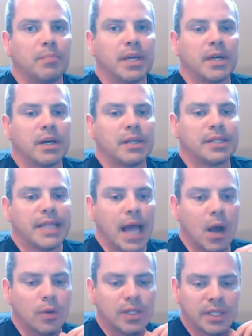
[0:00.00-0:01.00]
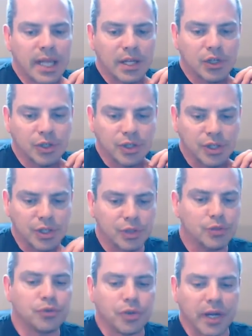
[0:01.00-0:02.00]
because now it's not just
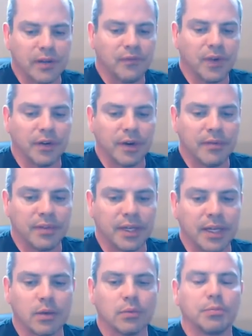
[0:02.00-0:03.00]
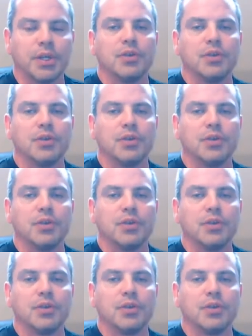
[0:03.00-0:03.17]
you trying to figure everything out,